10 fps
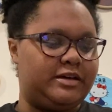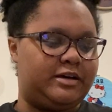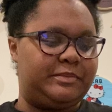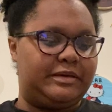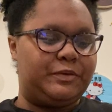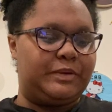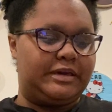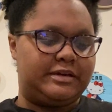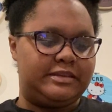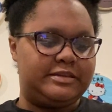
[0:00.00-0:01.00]
I'll be
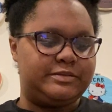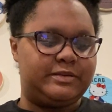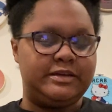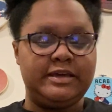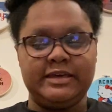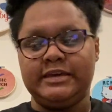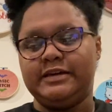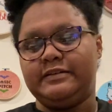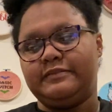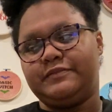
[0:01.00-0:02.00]
quick on this one.
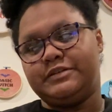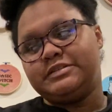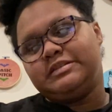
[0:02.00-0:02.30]
First